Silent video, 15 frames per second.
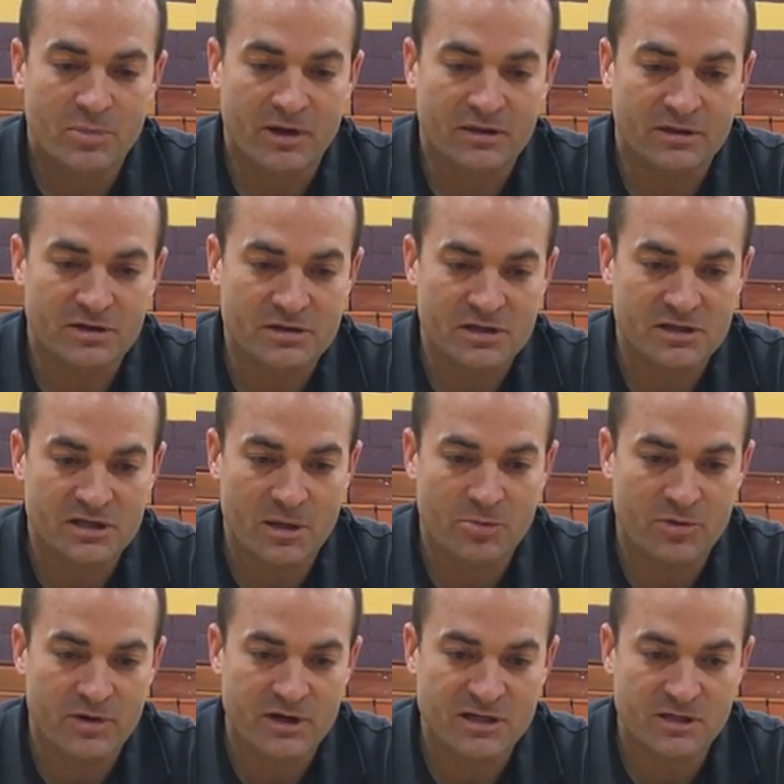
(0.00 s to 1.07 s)
but there's a
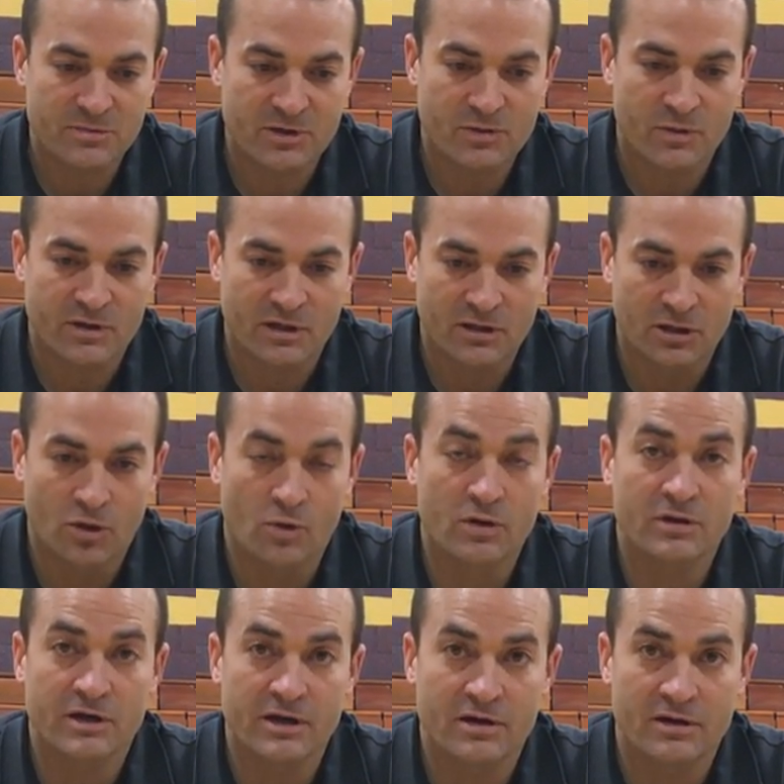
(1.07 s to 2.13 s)
separation between the lower
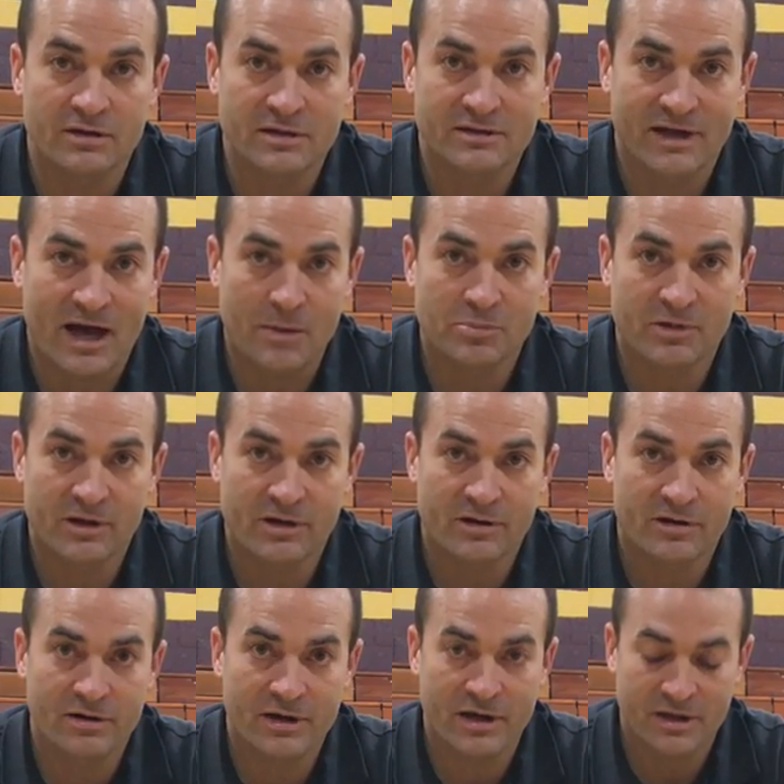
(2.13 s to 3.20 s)
layer and the top layer.